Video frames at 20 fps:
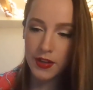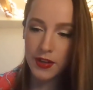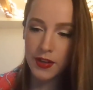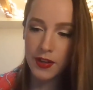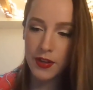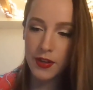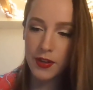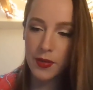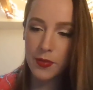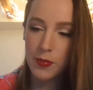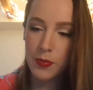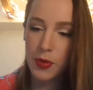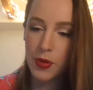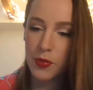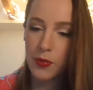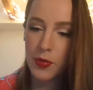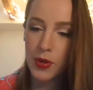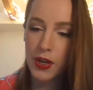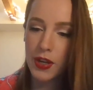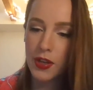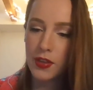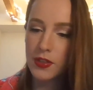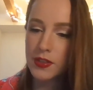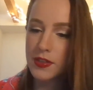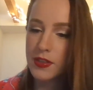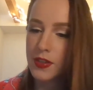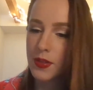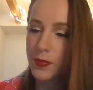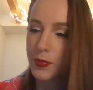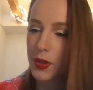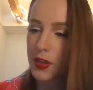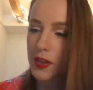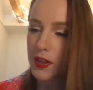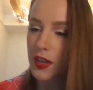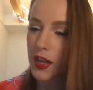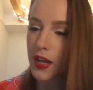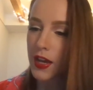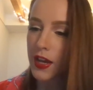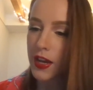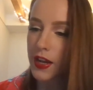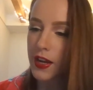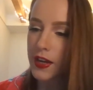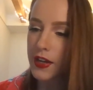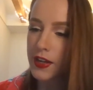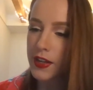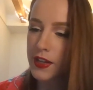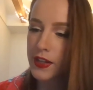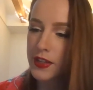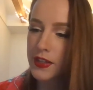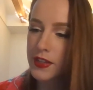But when I looked it up online,